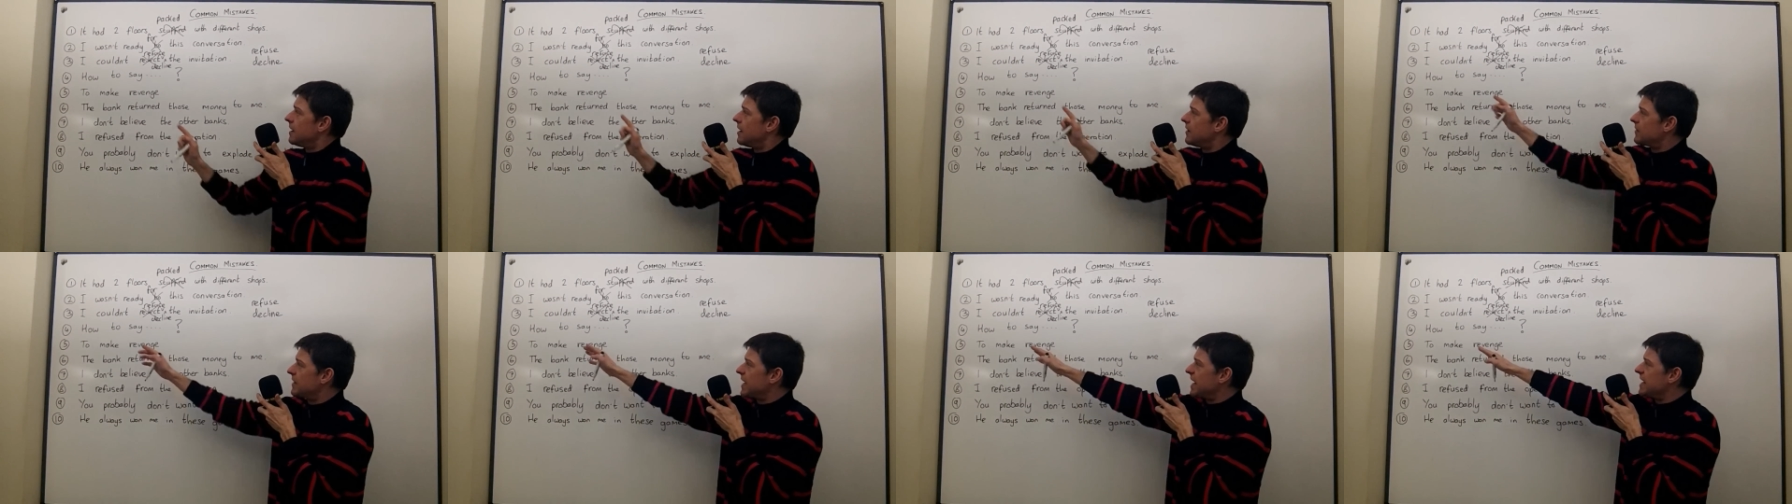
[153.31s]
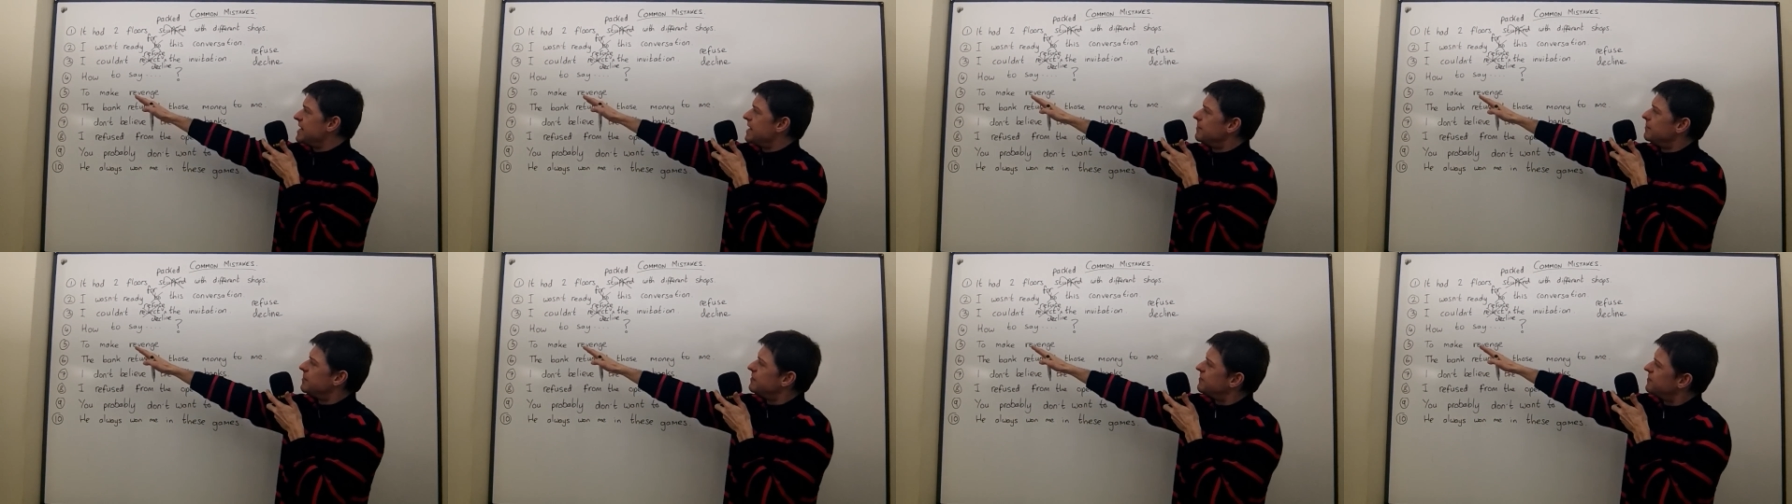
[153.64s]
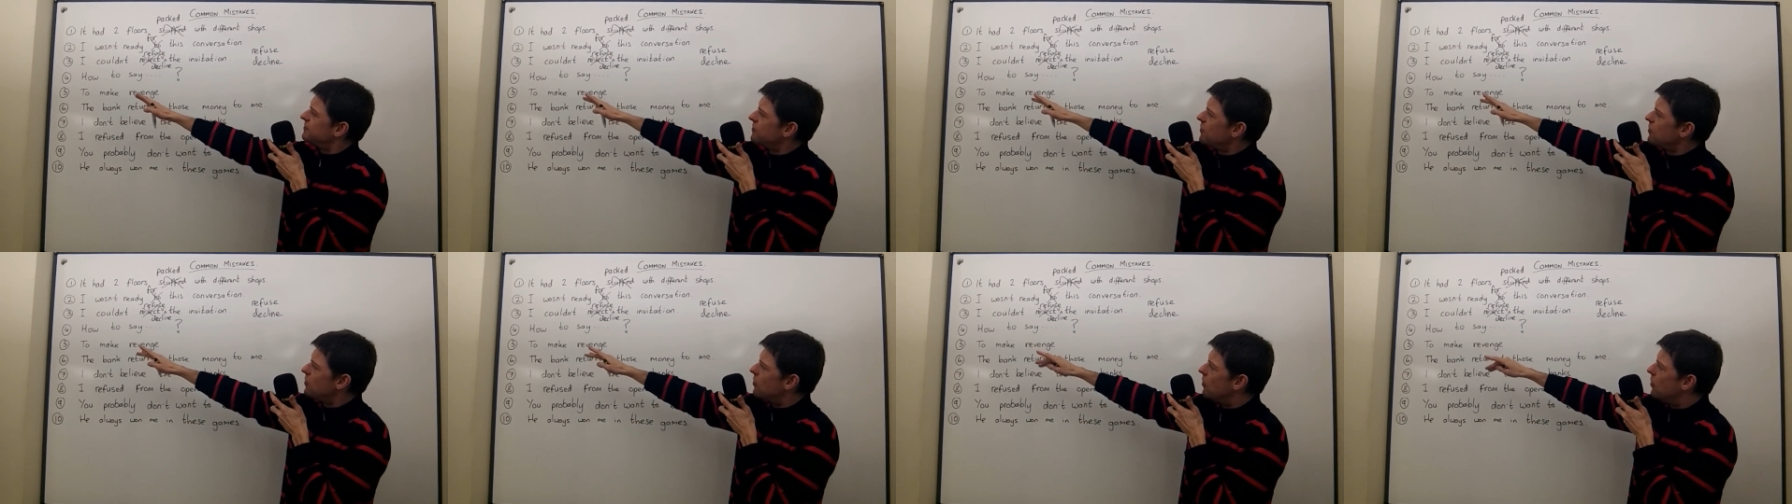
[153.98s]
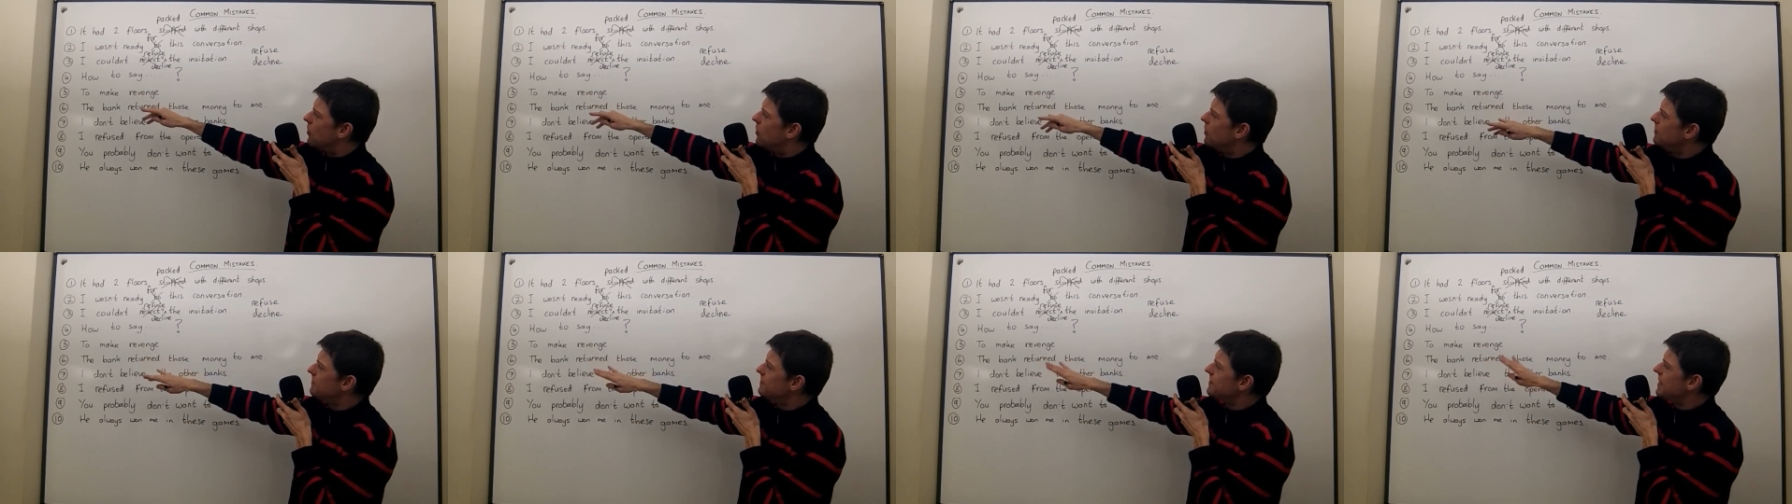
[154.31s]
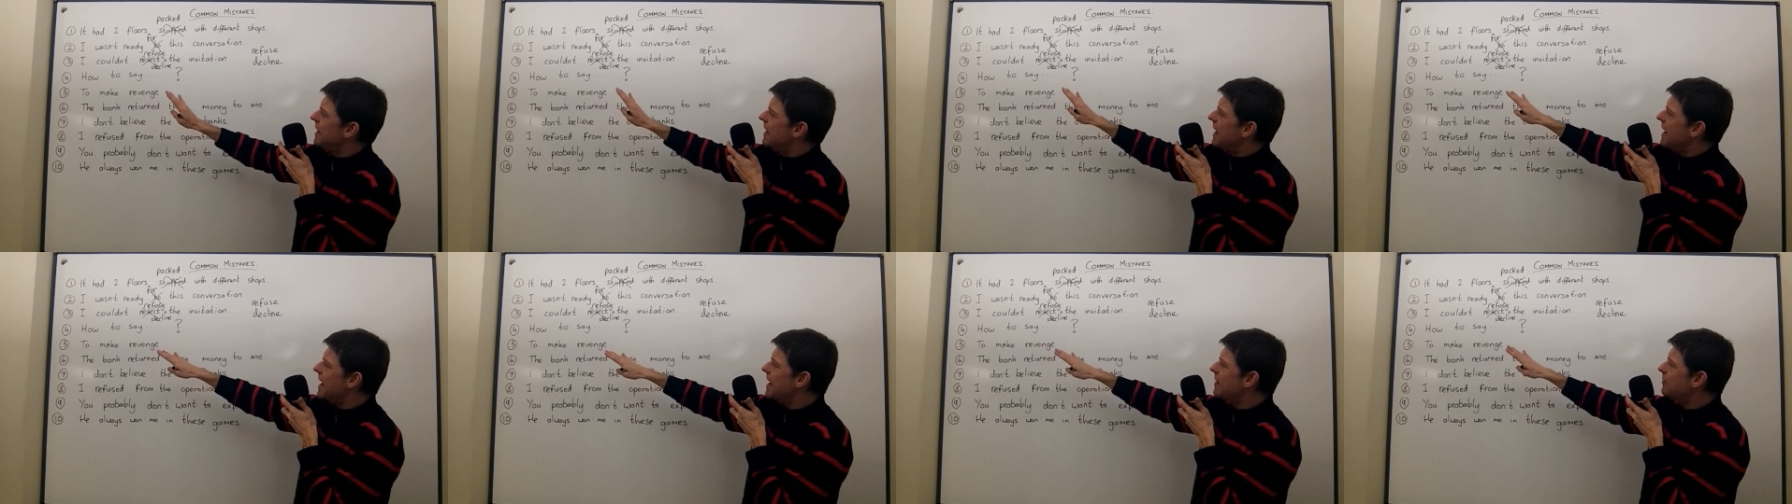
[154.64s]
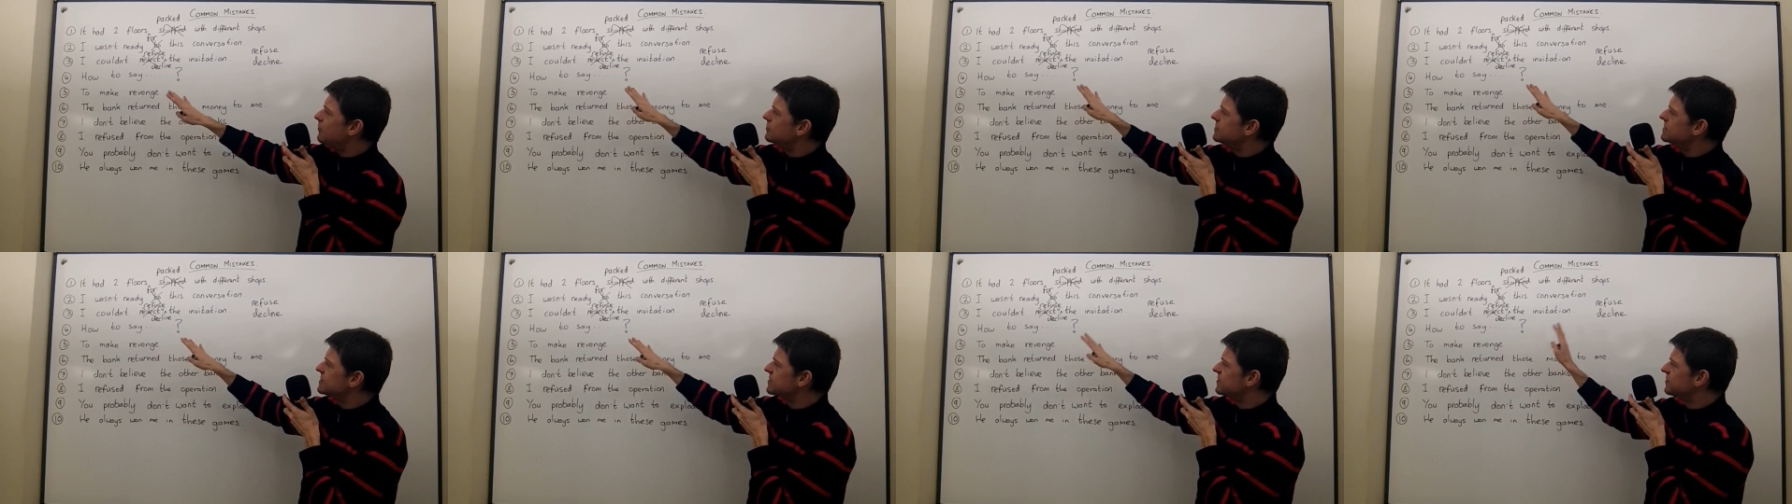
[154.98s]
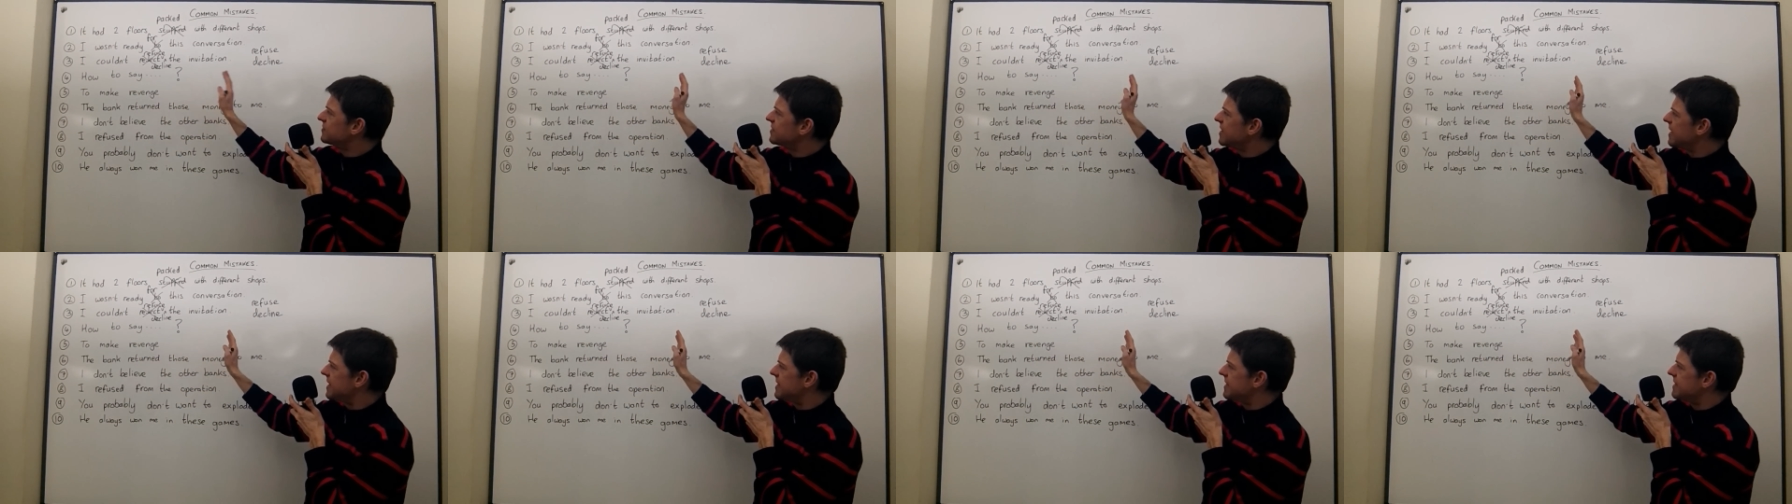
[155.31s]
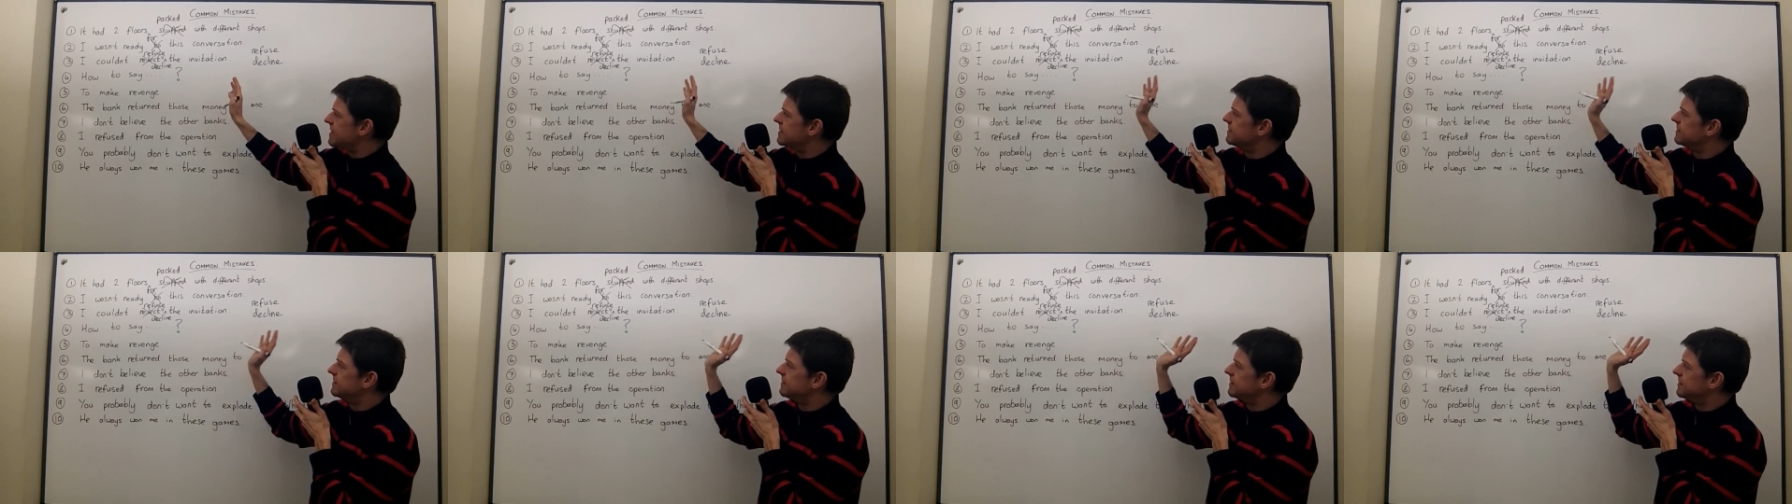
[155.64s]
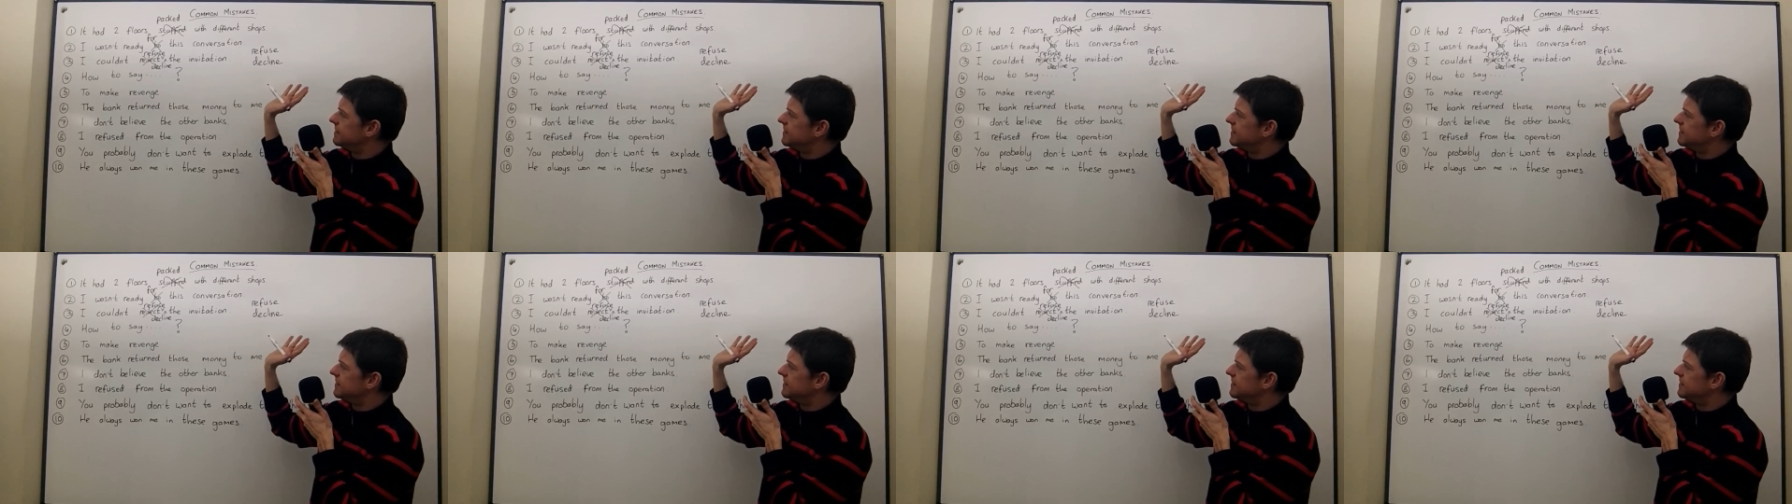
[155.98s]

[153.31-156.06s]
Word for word: Okay, number four, how to say